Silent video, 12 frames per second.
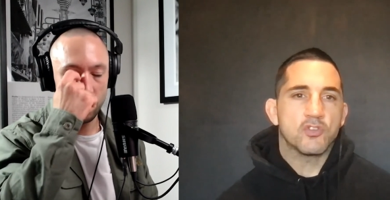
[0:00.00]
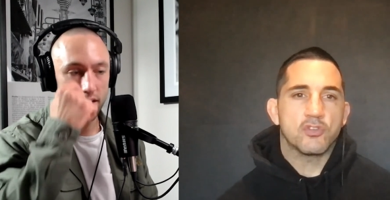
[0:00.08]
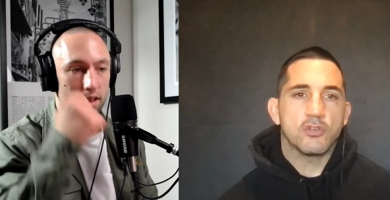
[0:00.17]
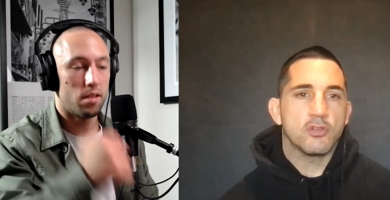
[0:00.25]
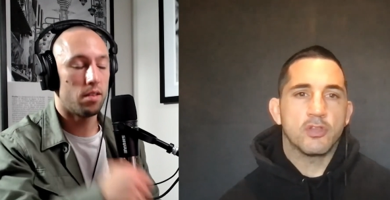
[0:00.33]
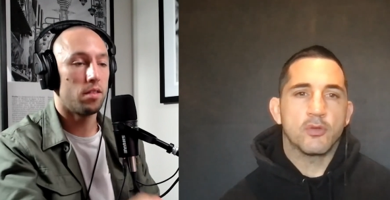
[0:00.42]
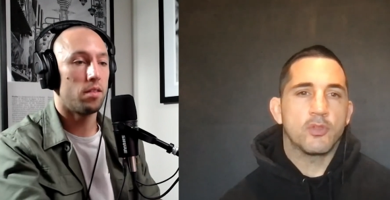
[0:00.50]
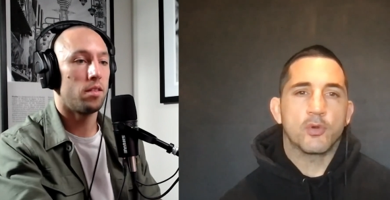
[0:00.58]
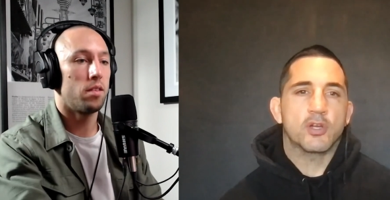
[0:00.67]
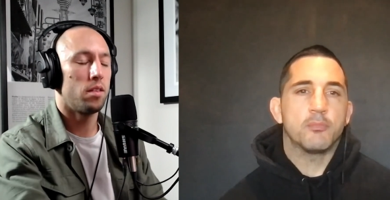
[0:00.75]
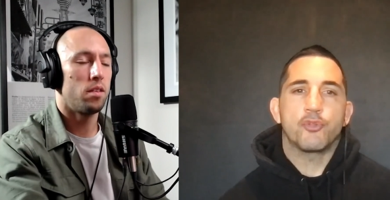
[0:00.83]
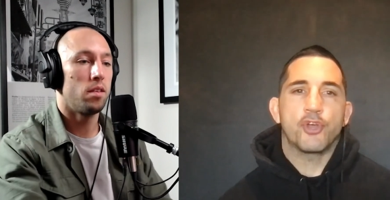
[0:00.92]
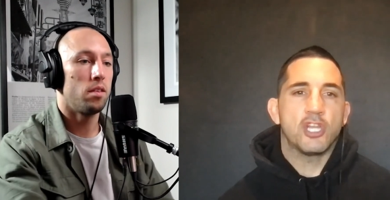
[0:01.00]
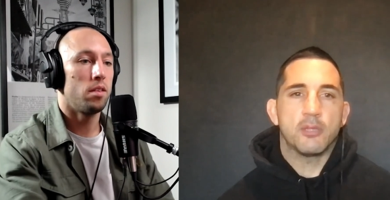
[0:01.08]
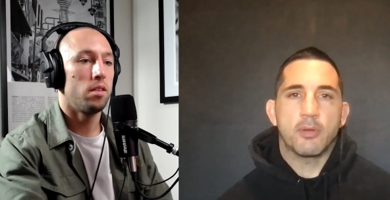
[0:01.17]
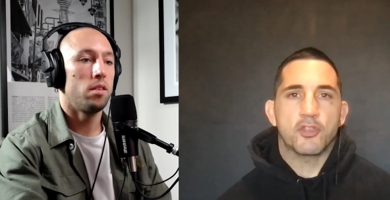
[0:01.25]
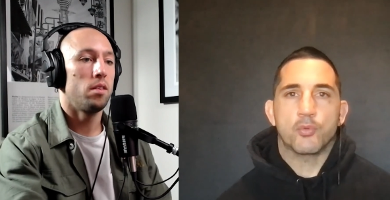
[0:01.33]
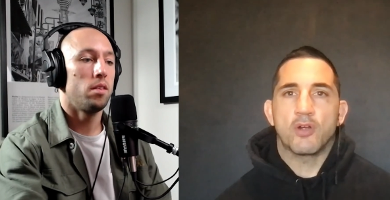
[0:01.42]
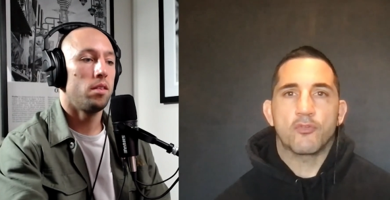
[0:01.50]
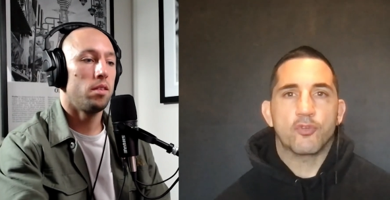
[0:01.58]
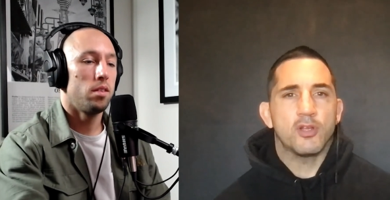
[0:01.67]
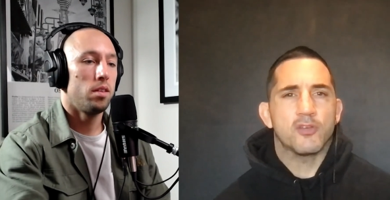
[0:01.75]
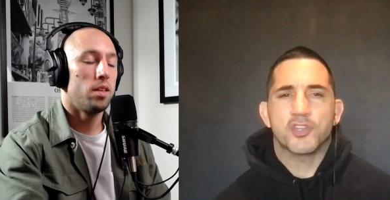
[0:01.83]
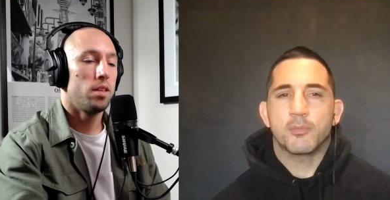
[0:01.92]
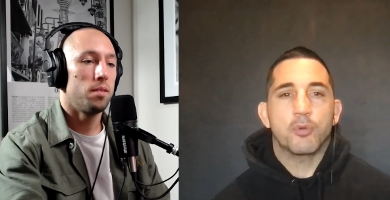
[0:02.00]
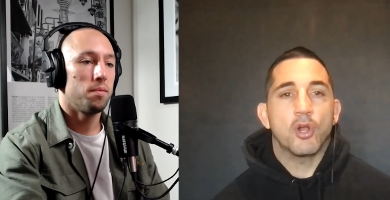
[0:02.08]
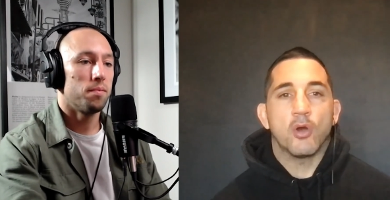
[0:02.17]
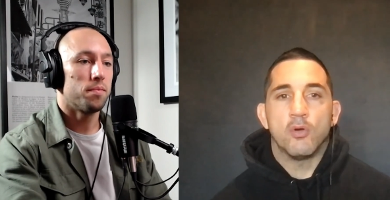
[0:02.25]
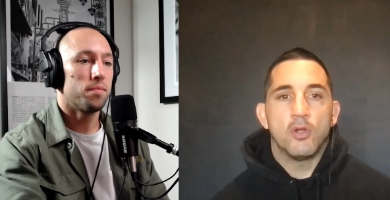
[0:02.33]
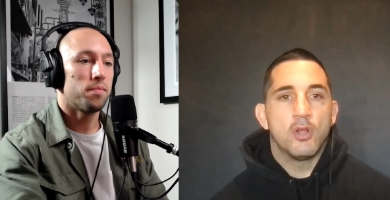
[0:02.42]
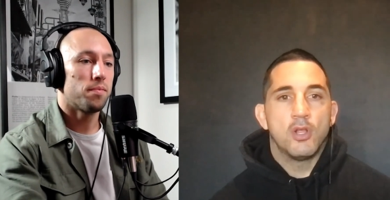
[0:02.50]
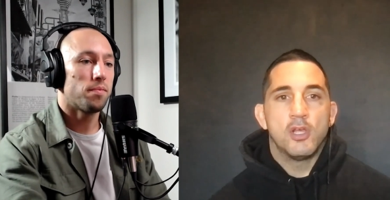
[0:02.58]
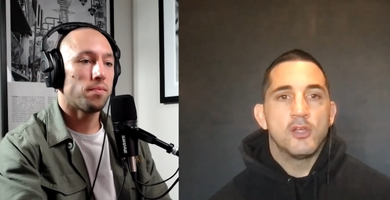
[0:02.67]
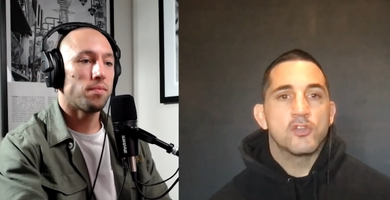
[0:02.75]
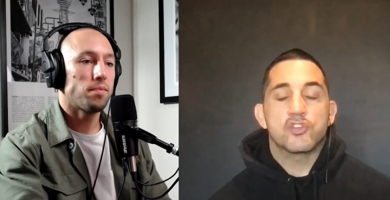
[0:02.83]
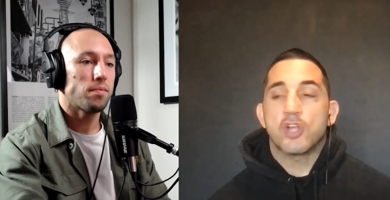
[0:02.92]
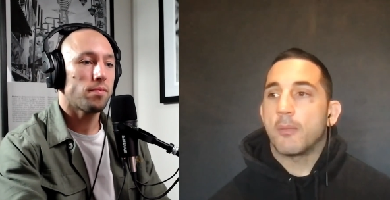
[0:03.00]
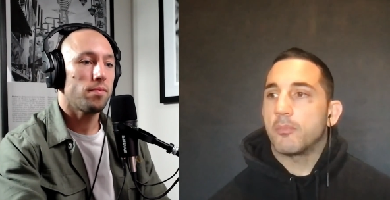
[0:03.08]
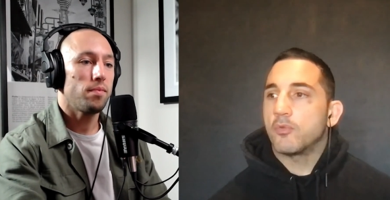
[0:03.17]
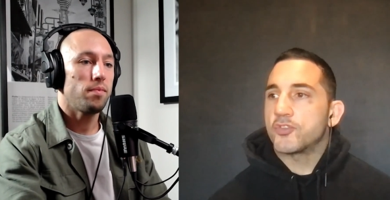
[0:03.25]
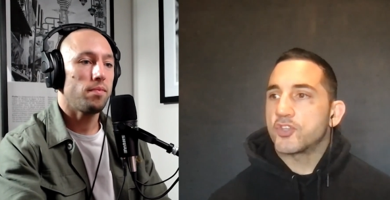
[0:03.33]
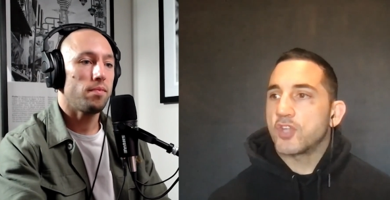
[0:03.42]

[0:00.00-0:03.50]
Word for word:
Speaker 1: was they, they were complaining about the referee. I was like, bro, stop